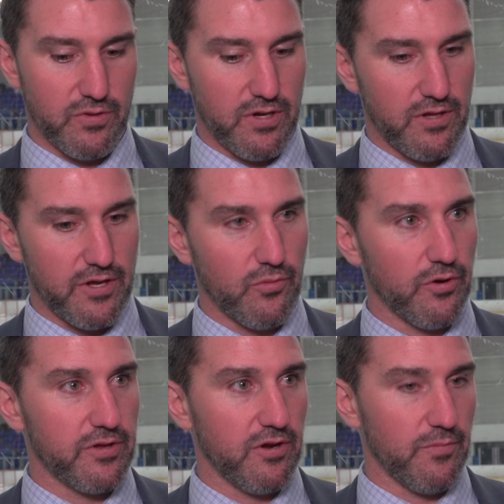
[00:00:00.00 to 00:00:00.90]
We got a lot of
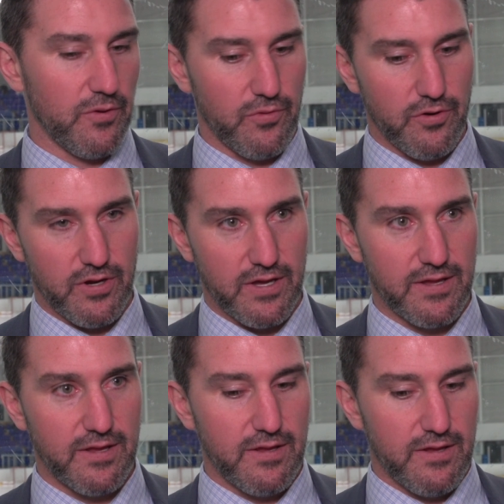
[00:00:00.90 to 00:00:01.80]
here, but
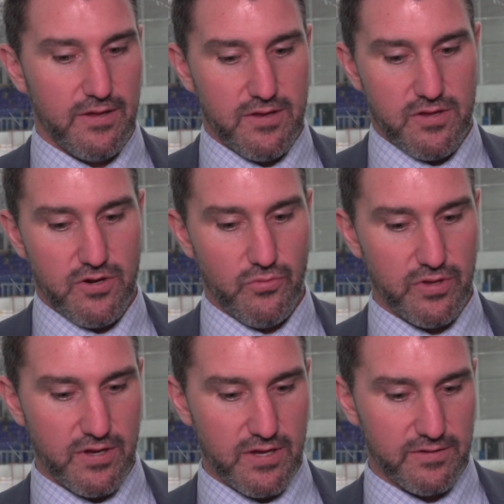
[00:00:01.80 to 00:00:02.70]
we're,
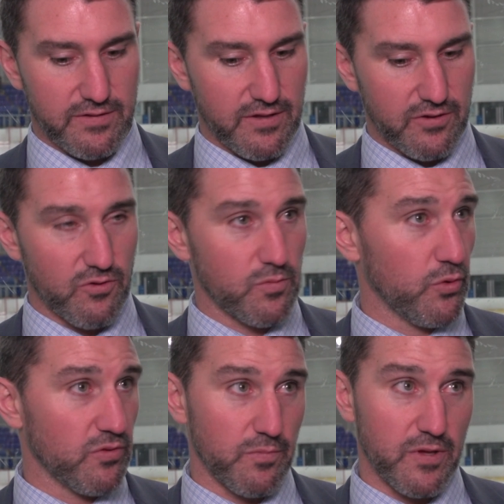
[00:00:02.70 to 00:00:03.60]
we got Chris
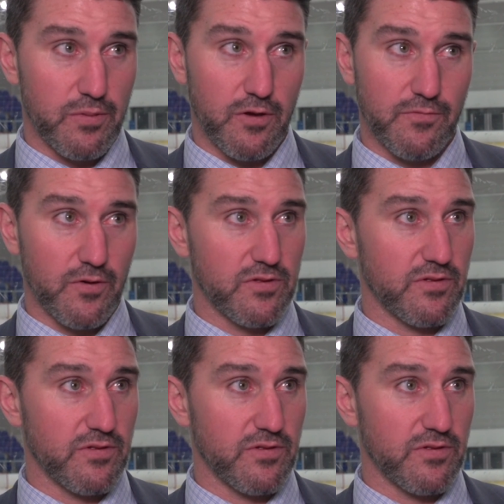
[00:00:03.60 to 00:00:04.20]
Bruton's a big player for us.